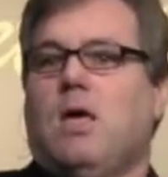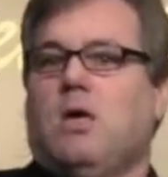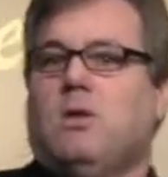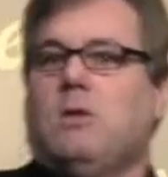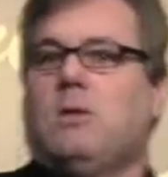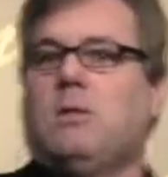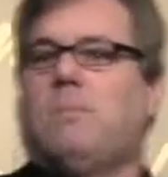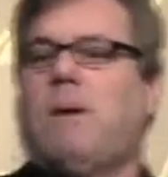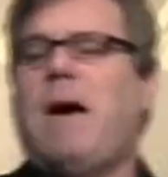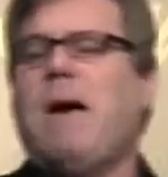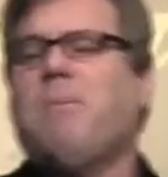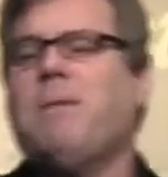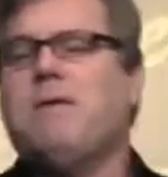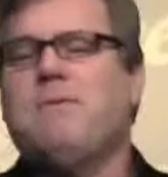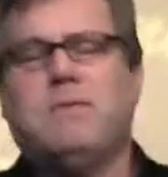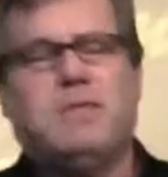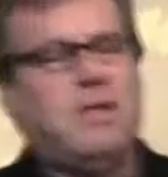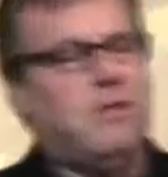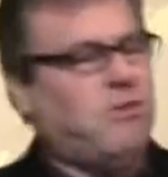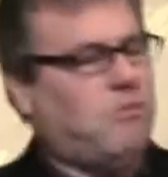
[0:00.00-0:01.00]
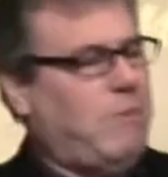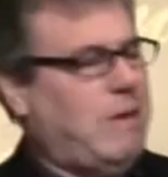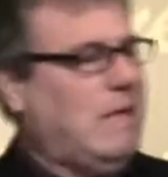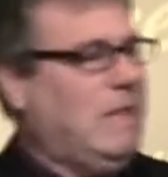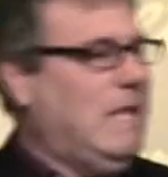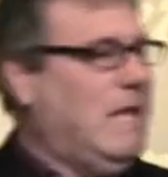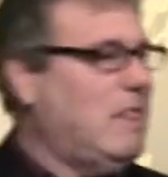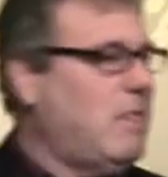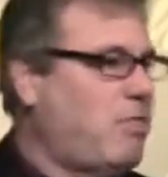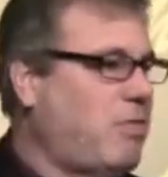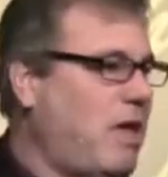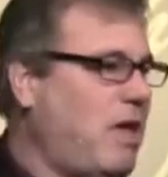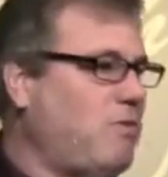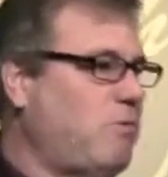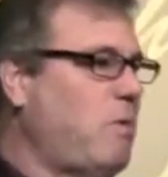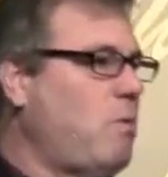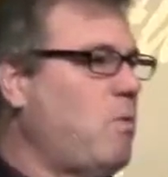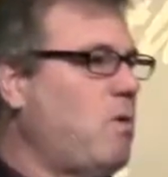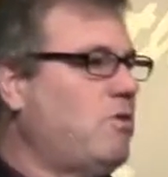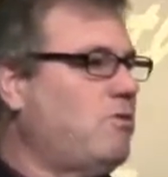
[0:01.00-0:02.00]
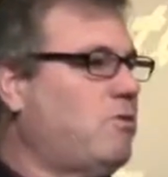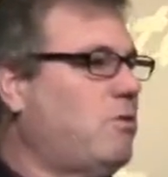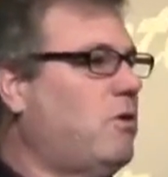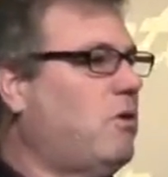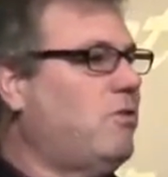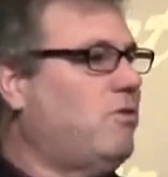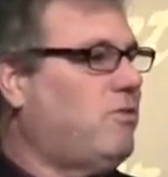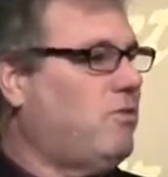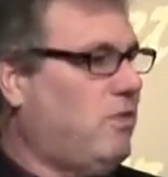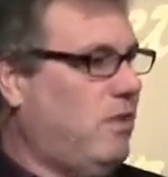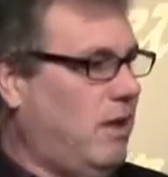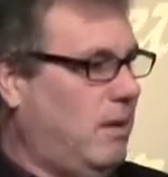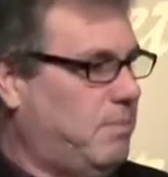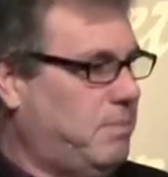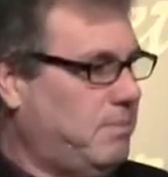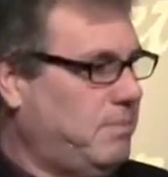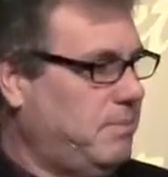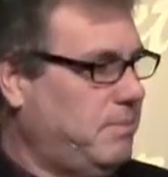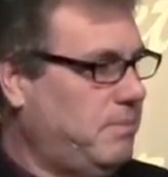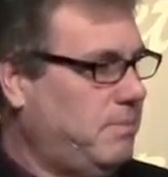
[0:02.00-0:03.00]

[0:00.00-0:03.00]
You know, the Bible even tells us we can let the things we once learned slip.